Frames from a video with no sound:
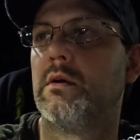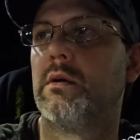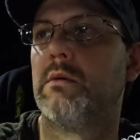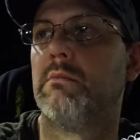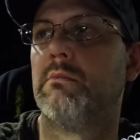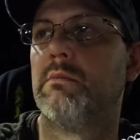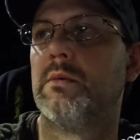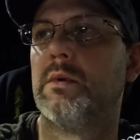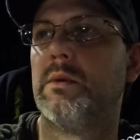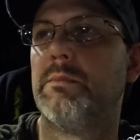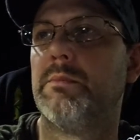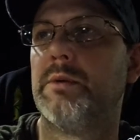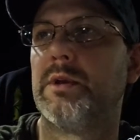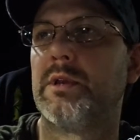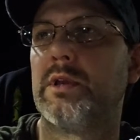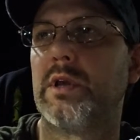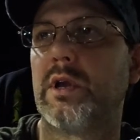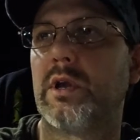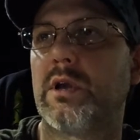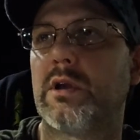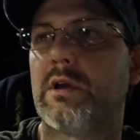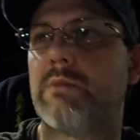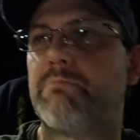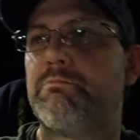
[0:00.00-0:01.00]
I'm gonna put the
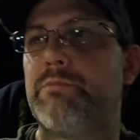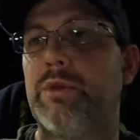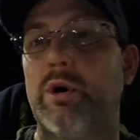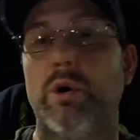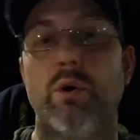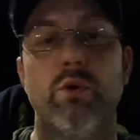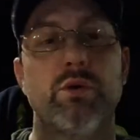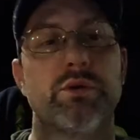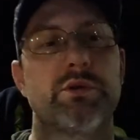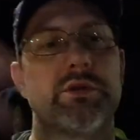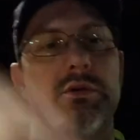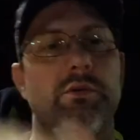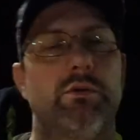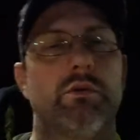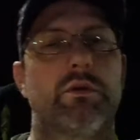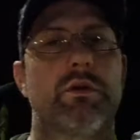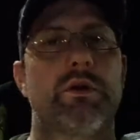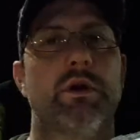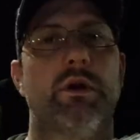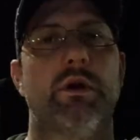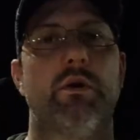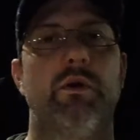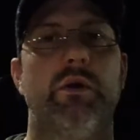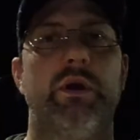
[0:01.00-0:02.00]
postal
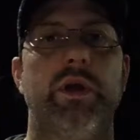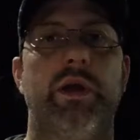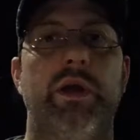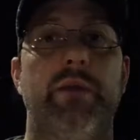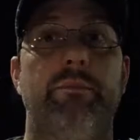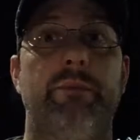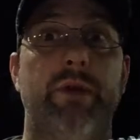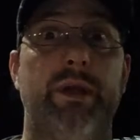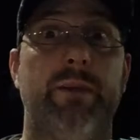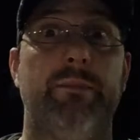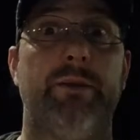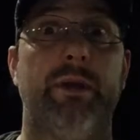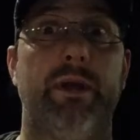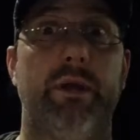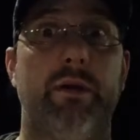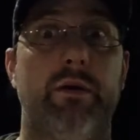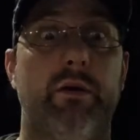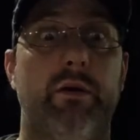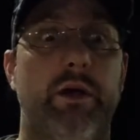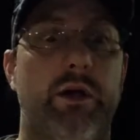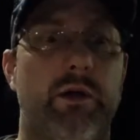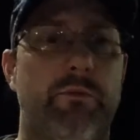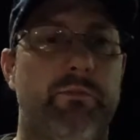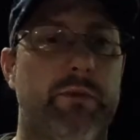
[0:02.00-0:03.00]
code in. Maybe you'll
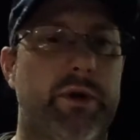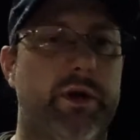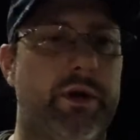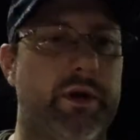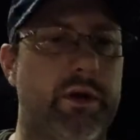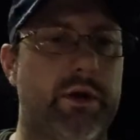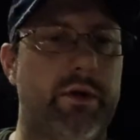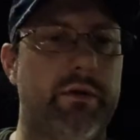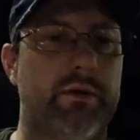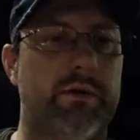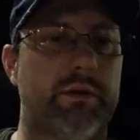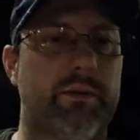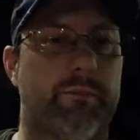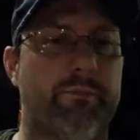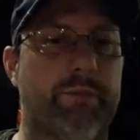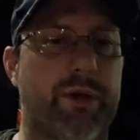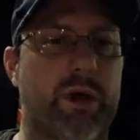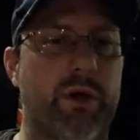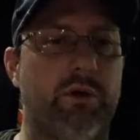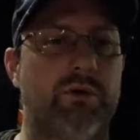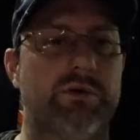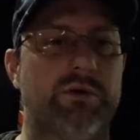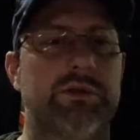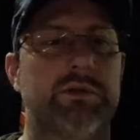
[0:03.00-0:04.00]
help me do with the
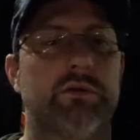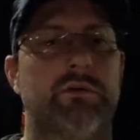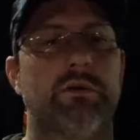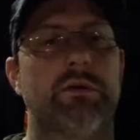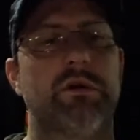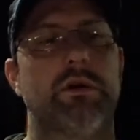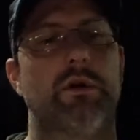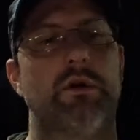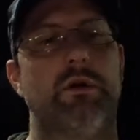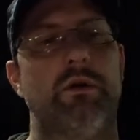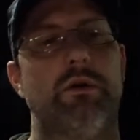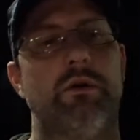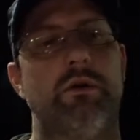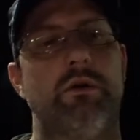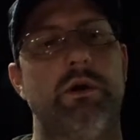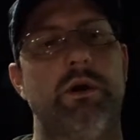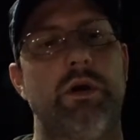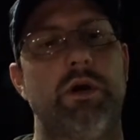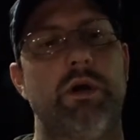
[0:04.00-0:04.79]
postal code.